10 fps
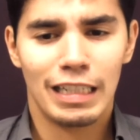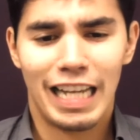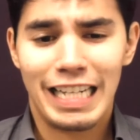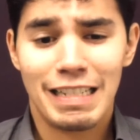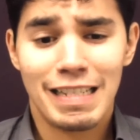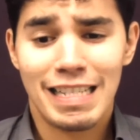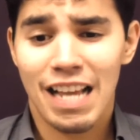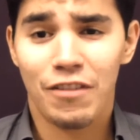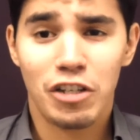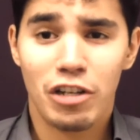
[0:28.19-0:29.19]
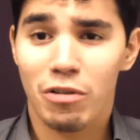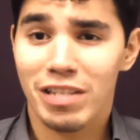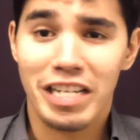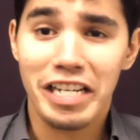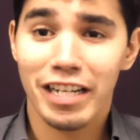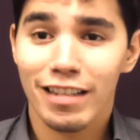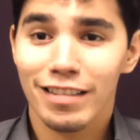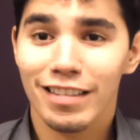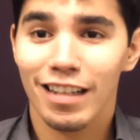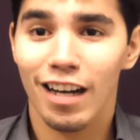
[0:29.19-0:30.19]
like seven shows in a year
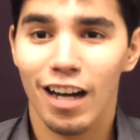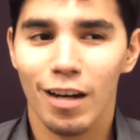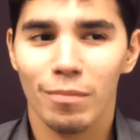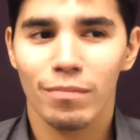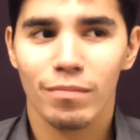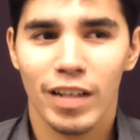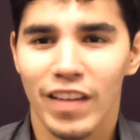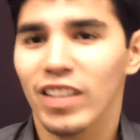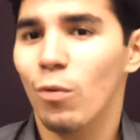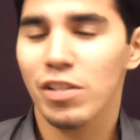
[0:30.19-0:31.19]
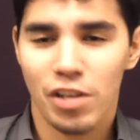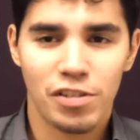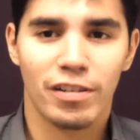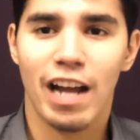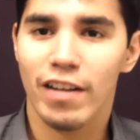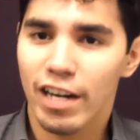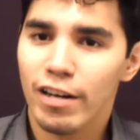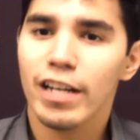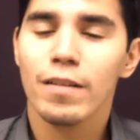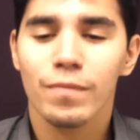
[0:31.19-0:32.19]
um, in like the Westchester County
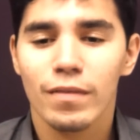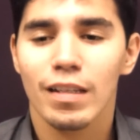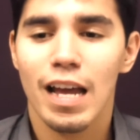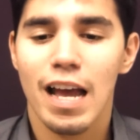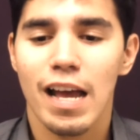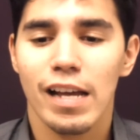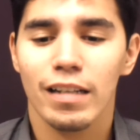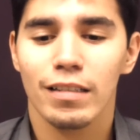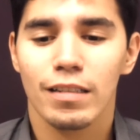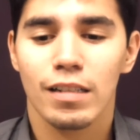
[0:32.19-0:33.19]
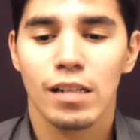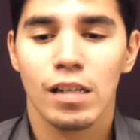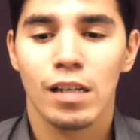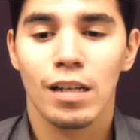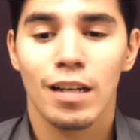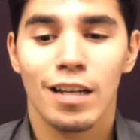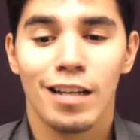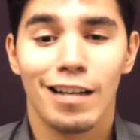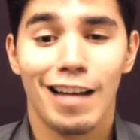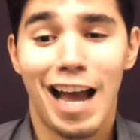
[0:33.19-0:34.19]
area, mm-hmm. and
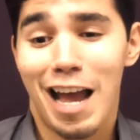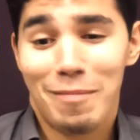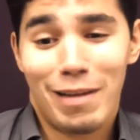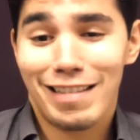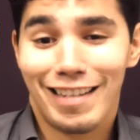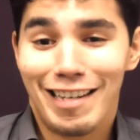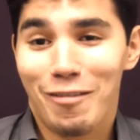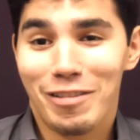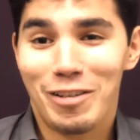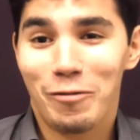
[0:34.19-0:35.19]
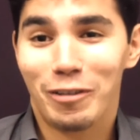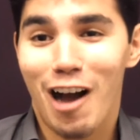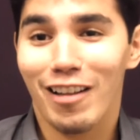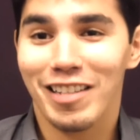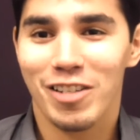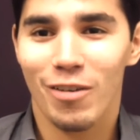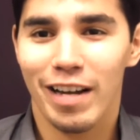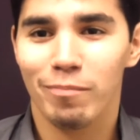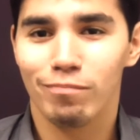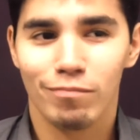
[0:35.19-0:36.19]
I basically didn't know what to do for college, so
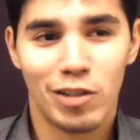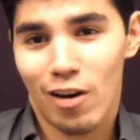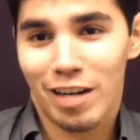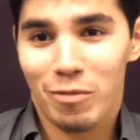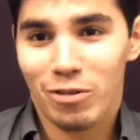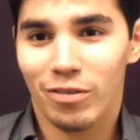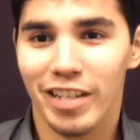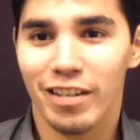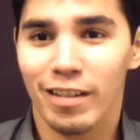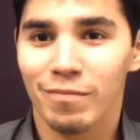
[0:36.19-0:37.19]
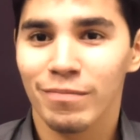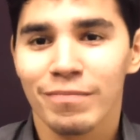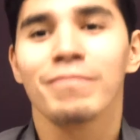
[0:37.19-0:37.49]
I started musical theater.